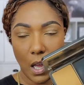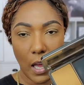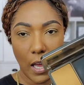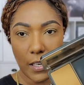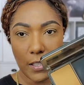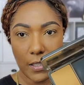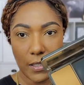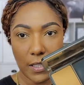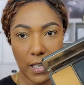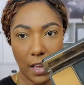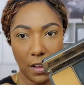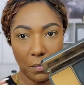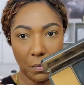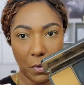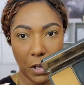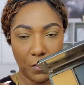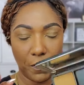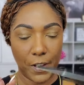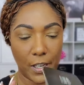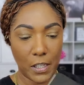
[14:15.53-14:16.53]
I just have
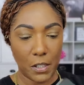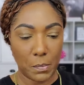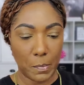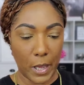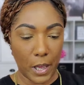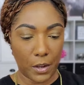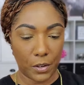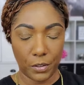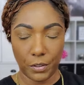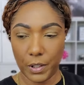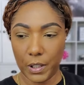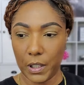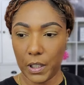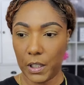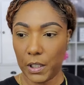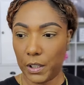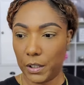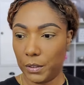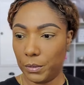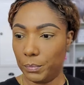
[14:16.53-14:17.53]
my face powder in
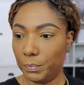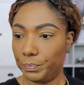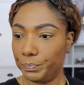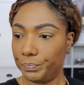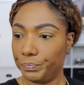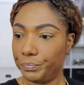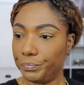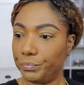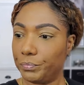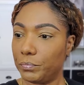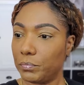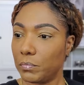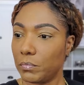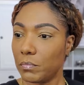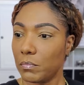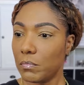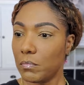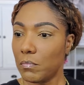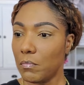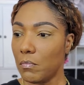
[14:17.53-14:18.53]
here
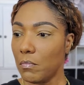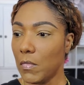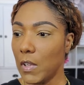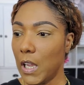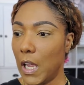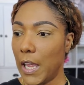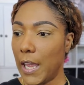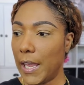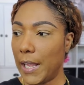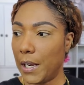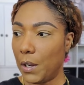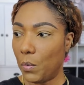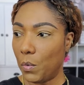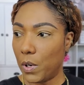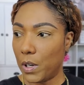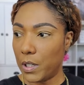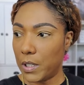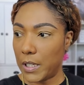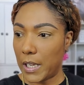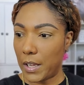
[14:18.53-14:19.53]
and it
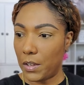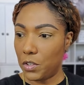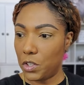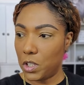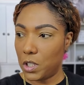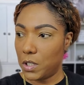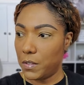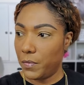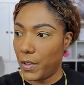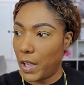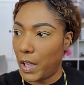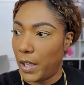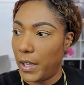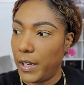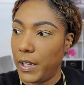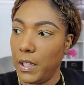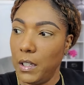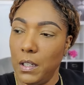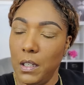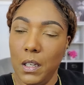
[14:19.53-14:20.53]
works out just
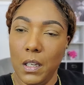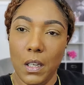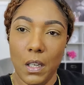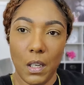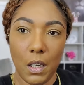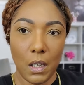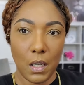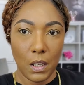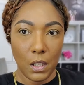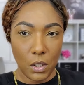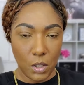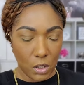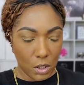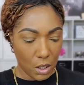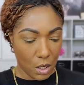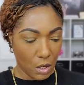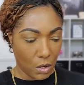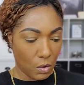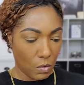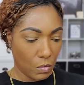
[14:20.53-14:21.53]
fine.
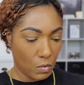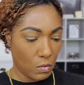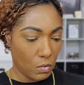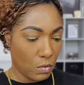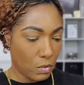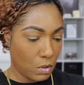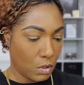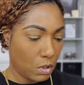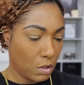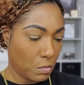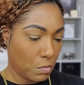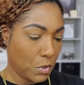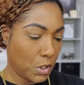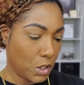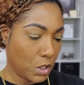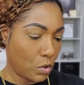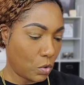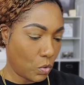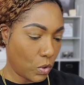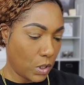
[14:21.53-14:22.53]
So I'm
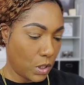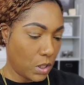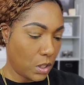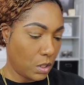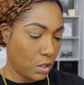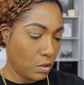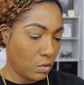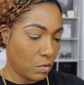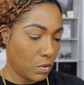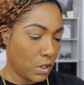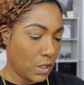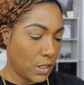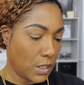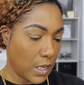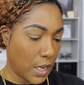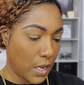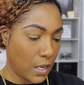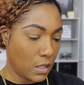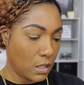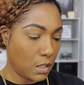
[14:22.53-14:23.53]
just going to
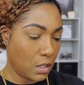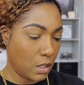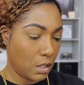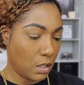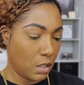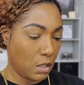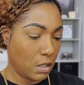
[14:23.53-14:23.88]
set